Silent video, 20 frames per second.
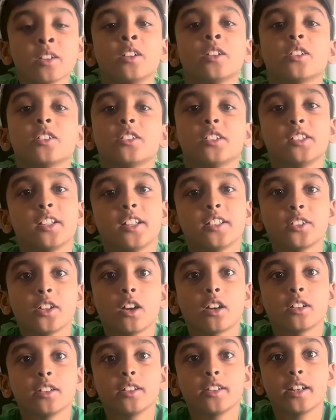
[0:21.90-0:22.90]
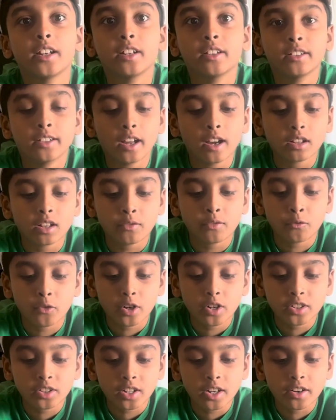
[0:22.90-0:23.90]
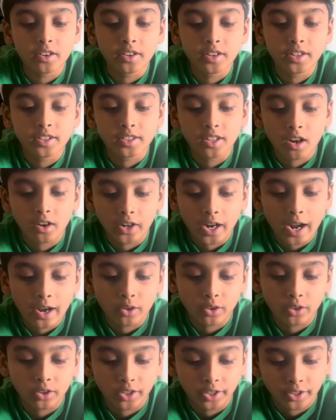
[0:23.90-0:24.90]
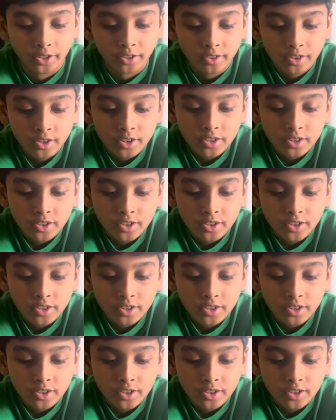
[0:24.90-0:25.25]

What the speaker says: So let's start. Now the first layer is our outer layer.